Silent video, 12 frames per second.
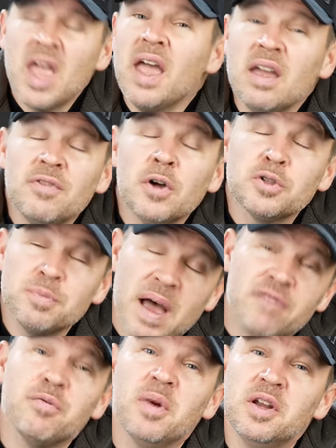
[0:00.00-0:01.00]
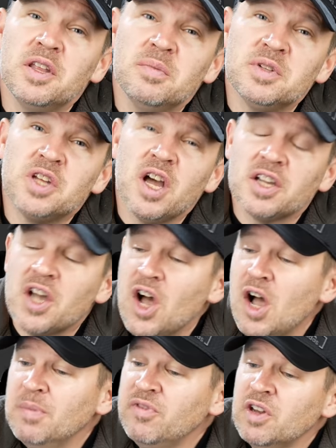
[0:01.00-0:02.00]
Hey folks, Matt from
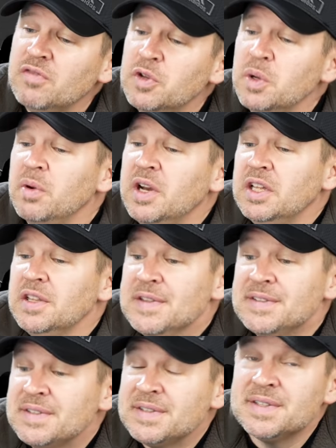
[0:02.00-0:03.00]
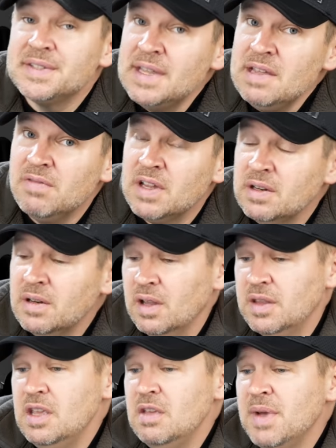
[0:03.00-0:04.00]
ArtOfTheImage.com. We've got a viewer writing in. This is Steven
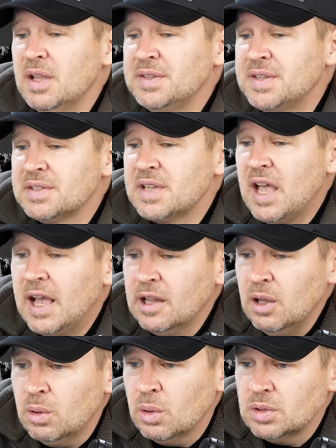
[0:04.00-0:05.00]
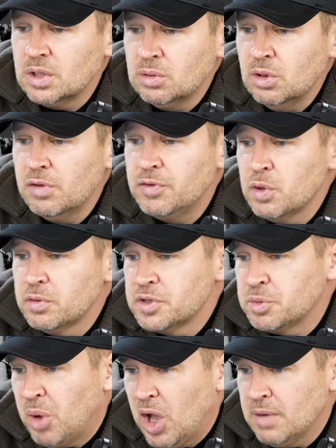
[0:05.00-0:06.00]
on the email. He says, Hello, don't know if you'll
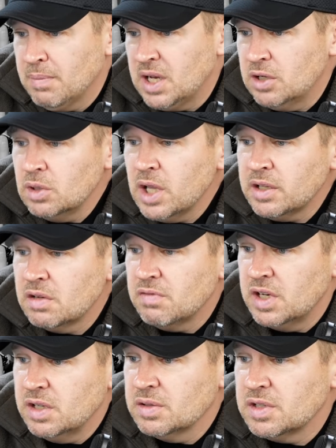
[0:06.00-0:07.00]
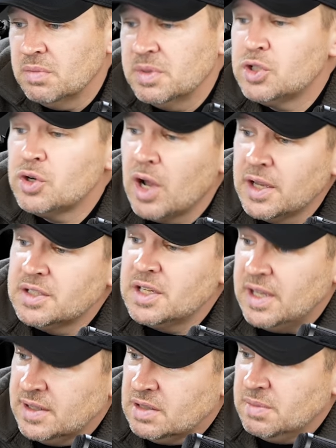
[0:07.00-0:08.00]
respond, but I do like your videos and have been trying to
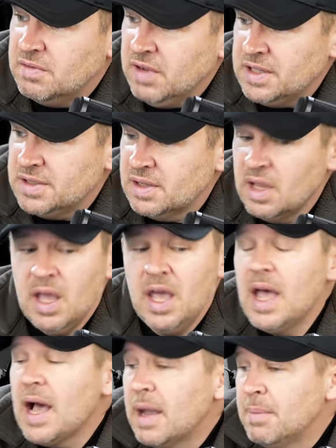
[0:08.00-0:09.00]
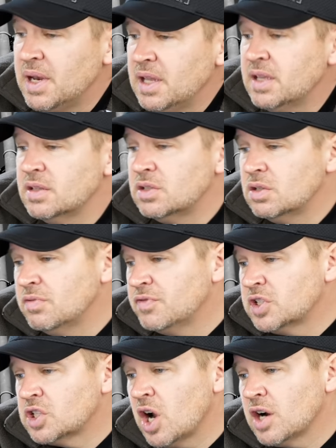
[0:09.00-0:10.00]
get some advice. I've been into
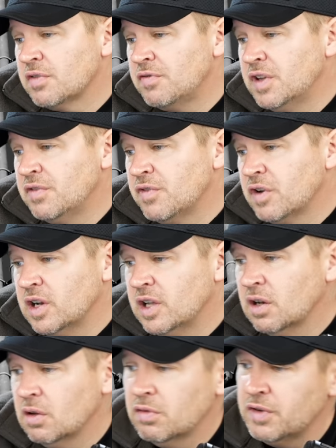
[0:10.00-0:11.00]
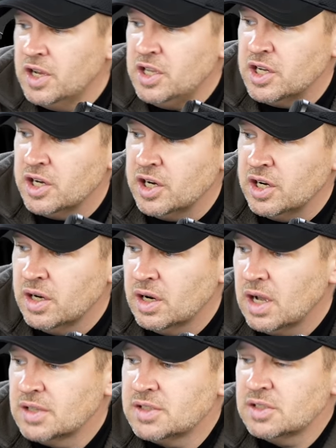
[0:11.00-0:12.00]
photography for a little over a year.
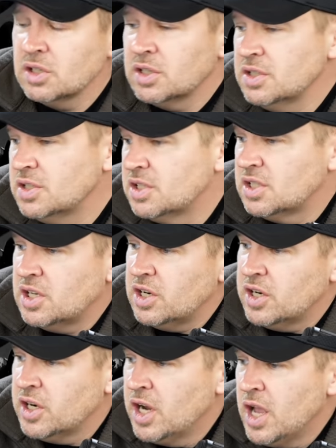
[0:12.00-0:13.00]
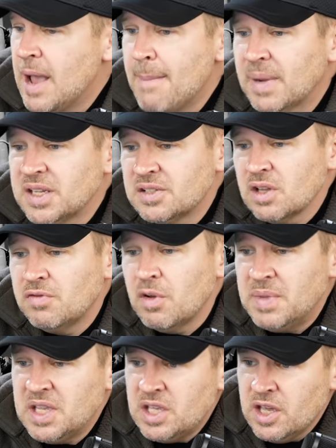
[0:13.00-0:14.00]
I still consider myself a
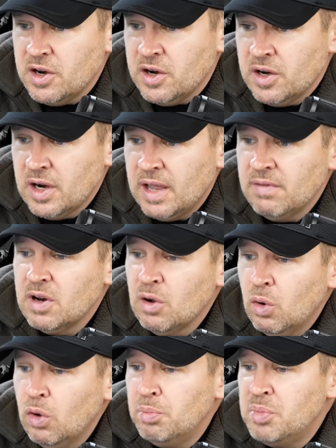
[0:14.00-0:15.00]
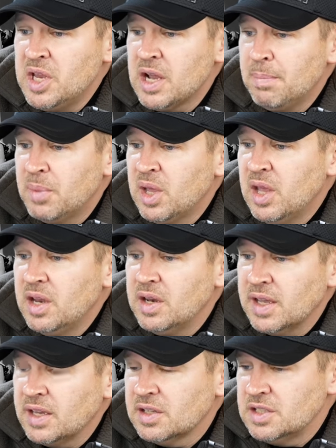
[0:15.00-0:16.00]
beginner. I have an old beat up
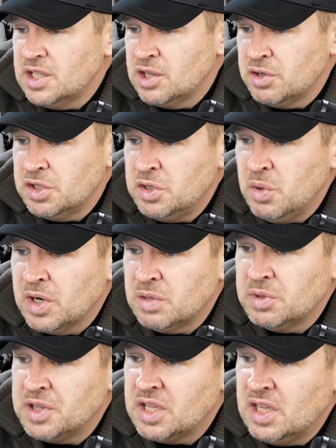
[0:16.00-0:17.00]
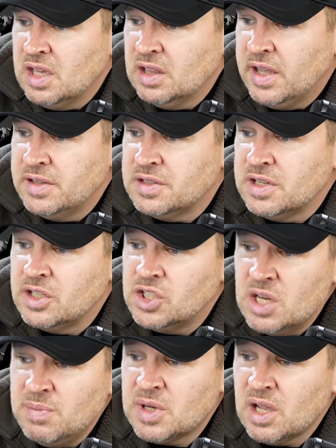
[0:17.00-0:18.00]
Nikon D3200 with the kit lens and a
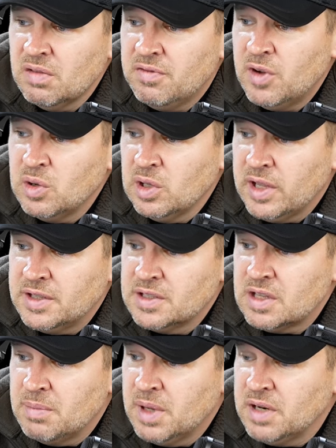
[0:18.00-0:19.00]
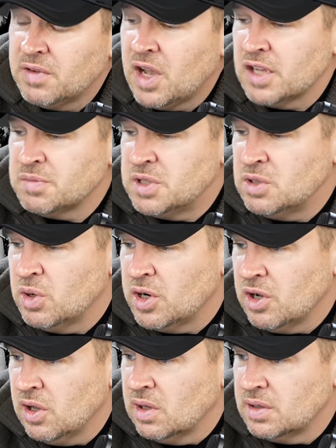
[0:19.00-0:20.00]
cheap telephoto lens that might have cost me
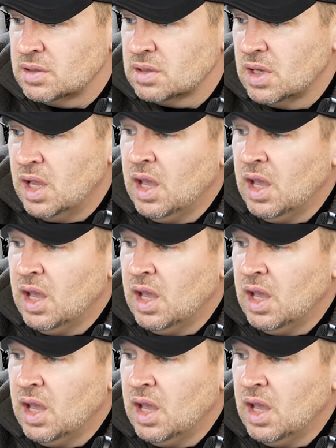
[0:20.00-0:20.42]
$200.